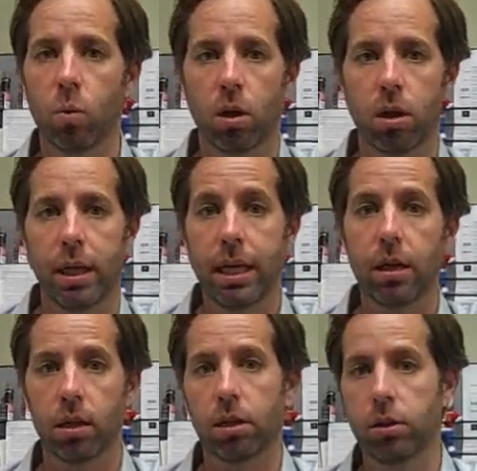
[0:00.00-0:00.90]
we're
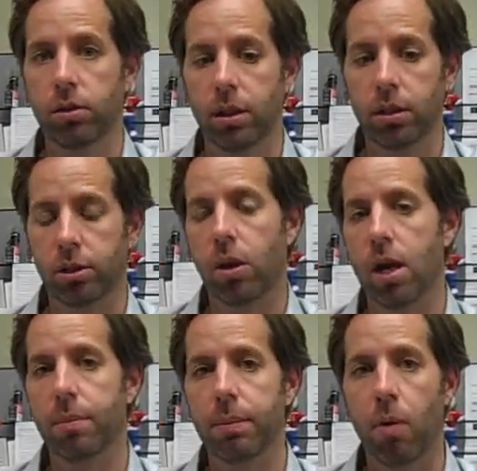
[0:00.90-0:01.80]
here in Houston to
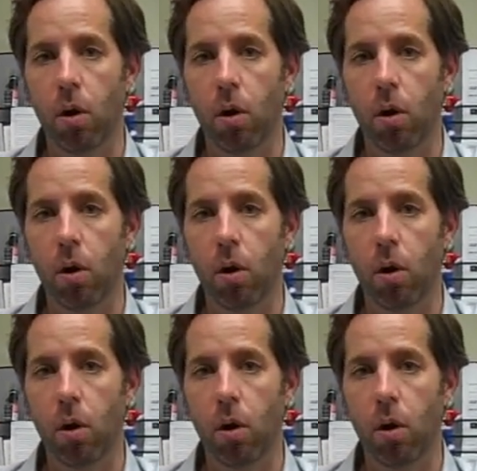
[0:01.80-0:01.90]
try to be